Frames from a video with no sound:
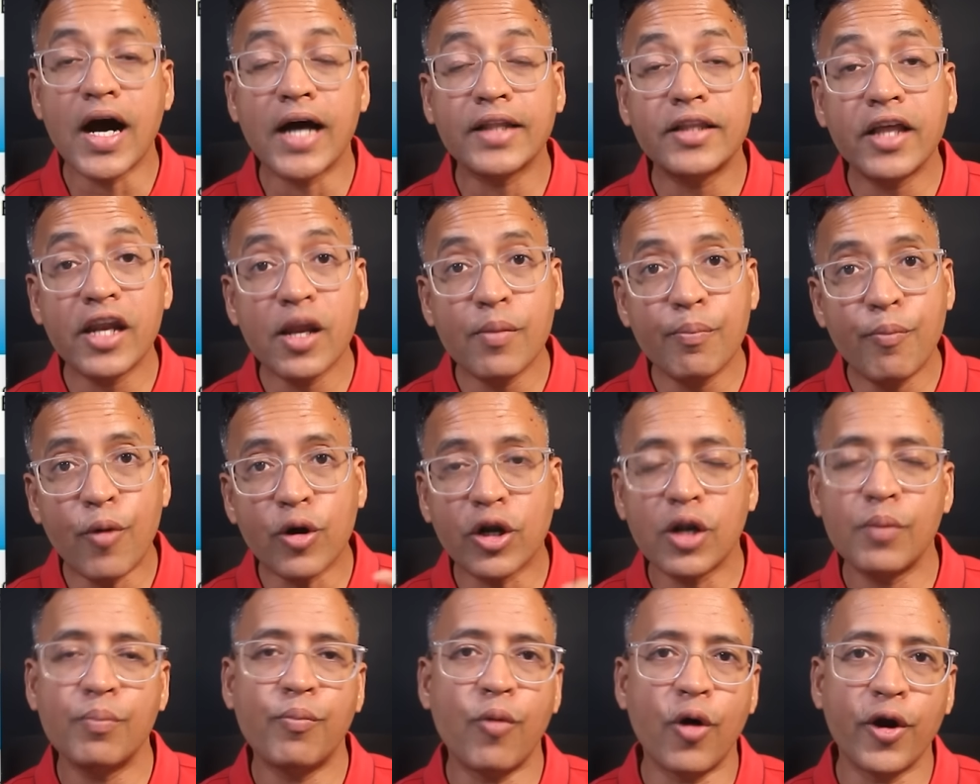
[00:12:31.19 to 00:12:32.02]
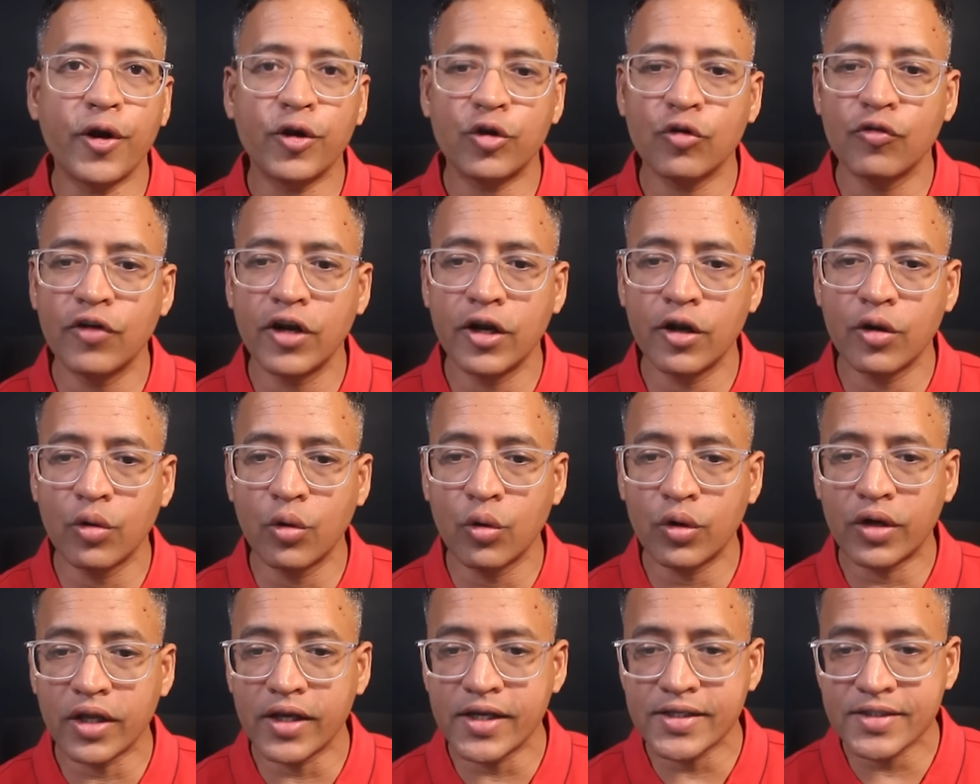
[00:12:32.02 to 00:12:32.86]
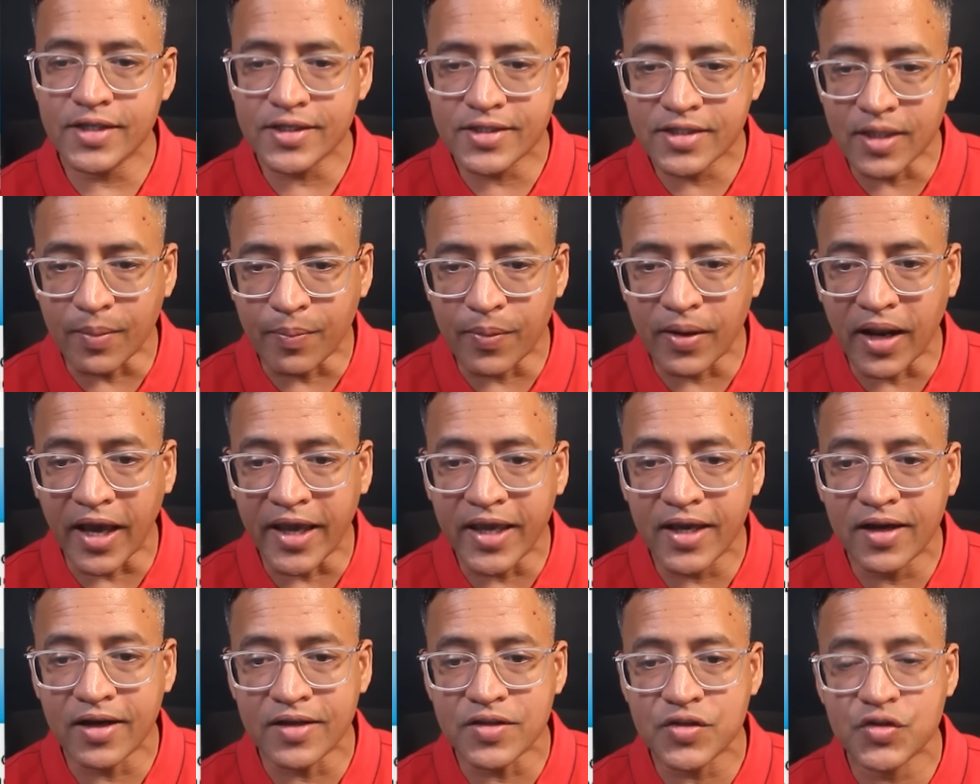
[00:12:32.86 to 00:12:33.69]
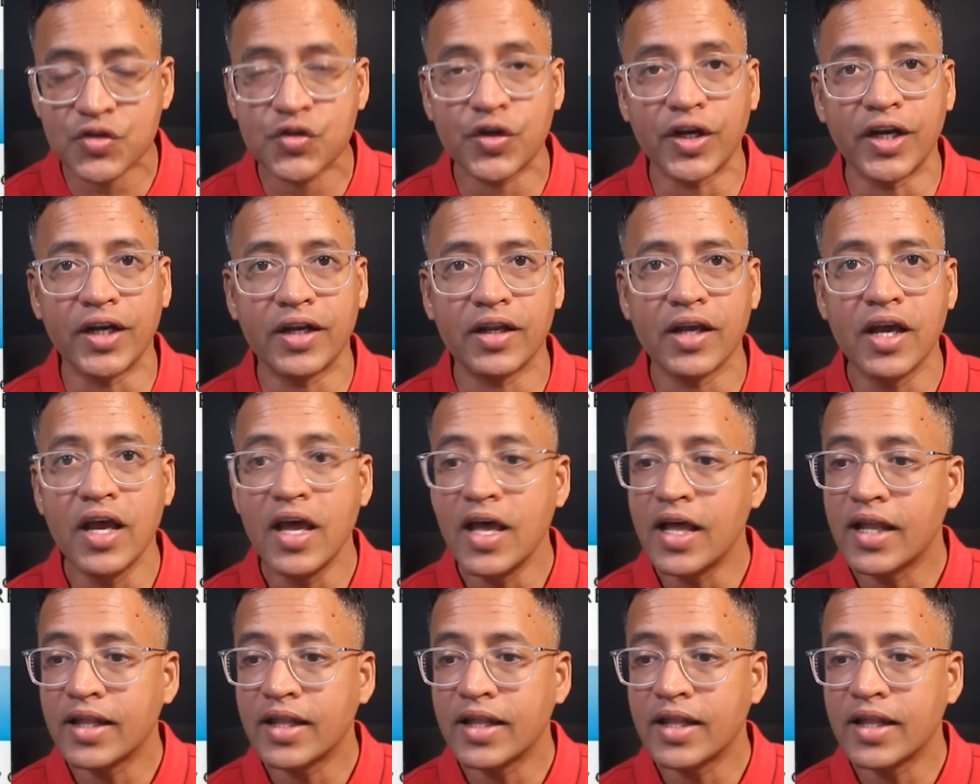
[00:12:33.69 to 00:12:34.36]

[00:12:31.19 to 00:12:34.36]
Other important point you will note is the supply constraint,